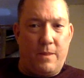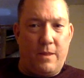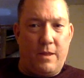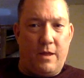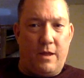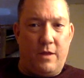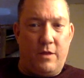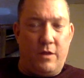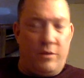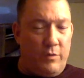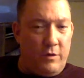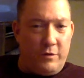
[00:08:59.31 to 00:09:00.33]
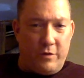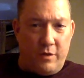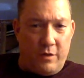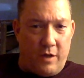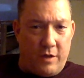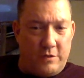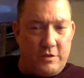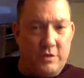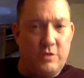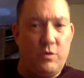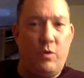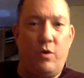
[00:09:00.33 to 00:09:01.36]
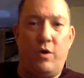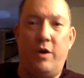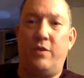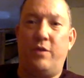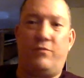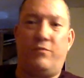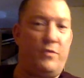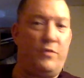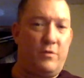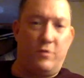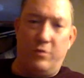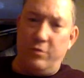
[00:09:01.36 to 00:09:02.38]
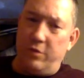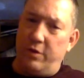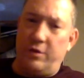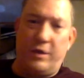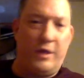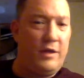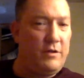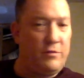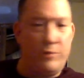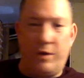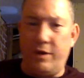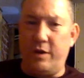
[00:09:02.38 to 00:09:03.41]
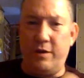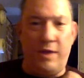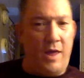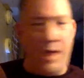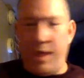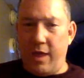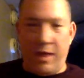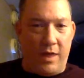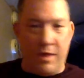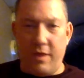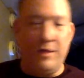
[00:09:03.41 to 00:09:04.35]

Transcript: The realtor unlocks the door, and the 2 little kids run in. Yeah!